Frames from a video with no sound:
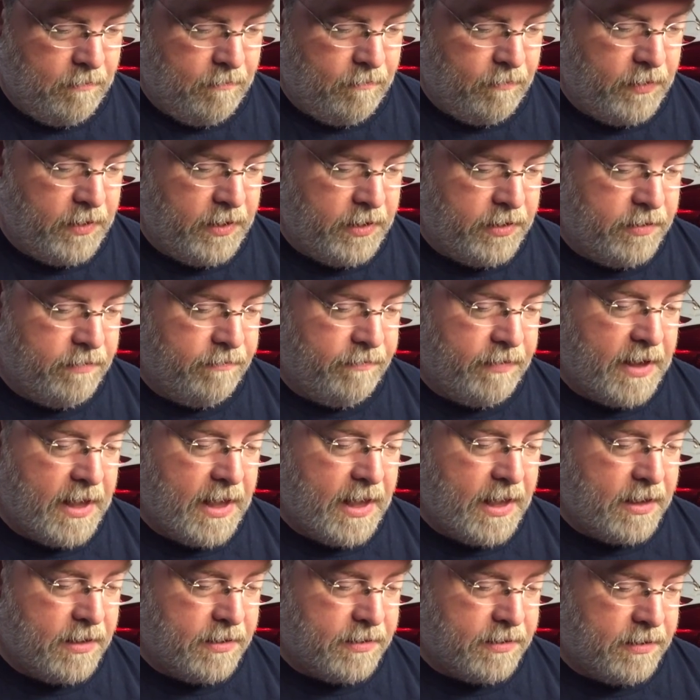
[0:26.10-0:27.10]
footage of a
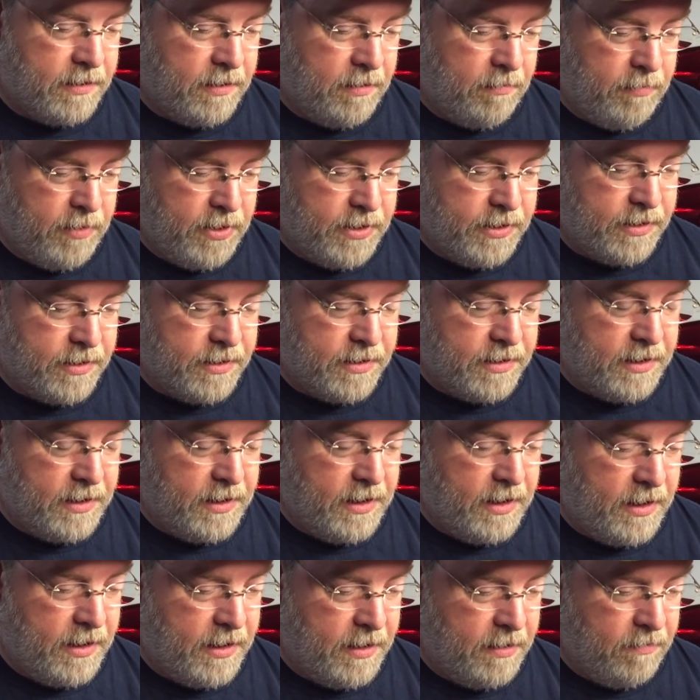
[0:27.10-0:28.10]
house that Mrs.
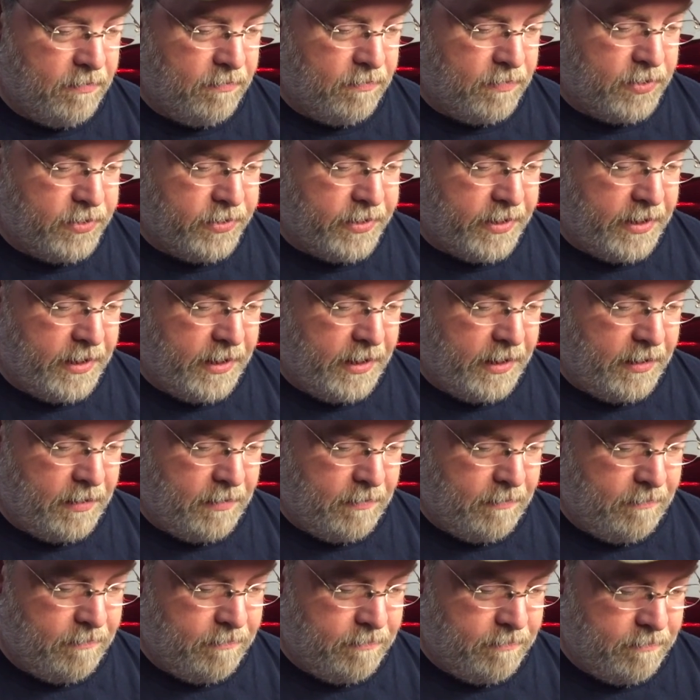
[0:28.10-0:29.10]
C and I are looking
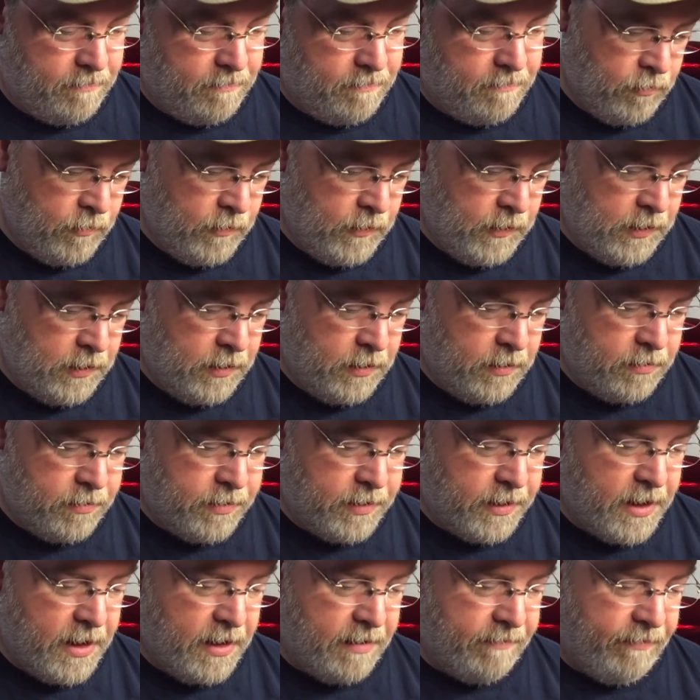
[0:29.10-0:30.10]
at. It's
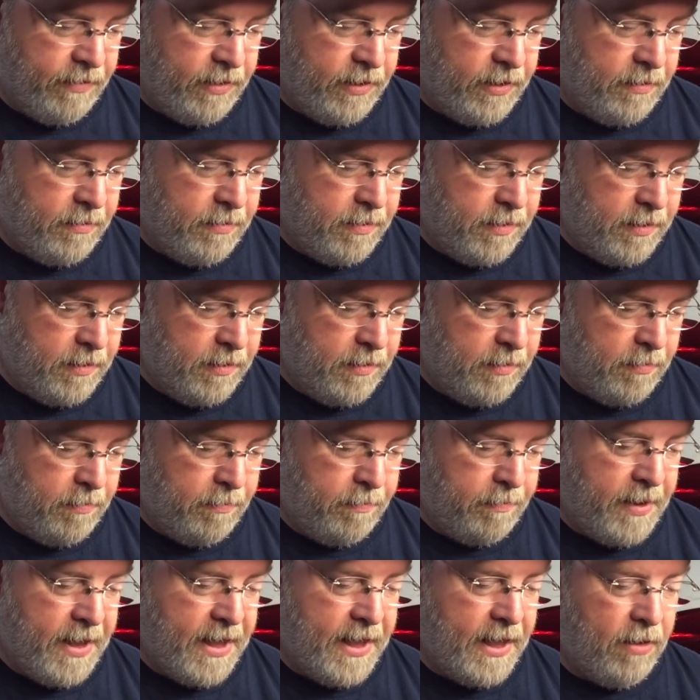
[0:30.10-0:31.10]
kind of a
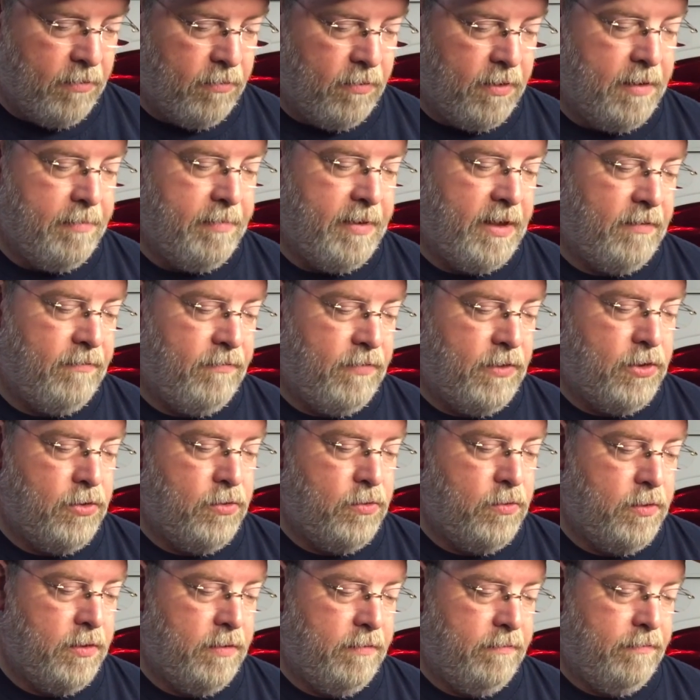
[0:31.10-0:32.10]
panoramic
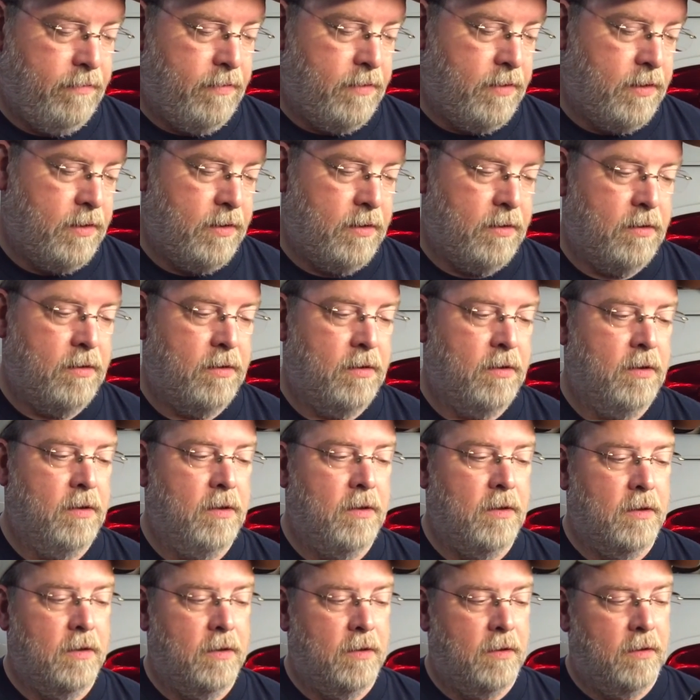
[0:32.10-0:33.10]
view of
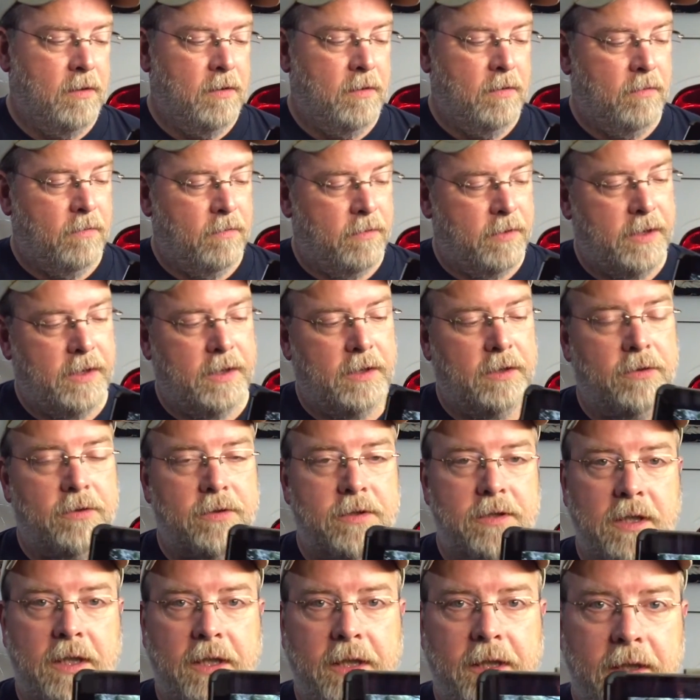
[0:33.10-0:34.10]
what it
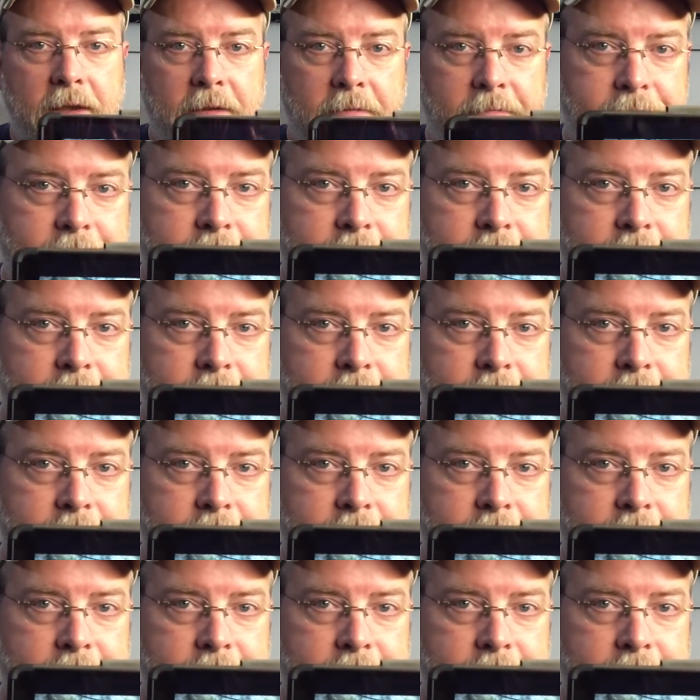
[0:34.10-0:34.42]
looks like.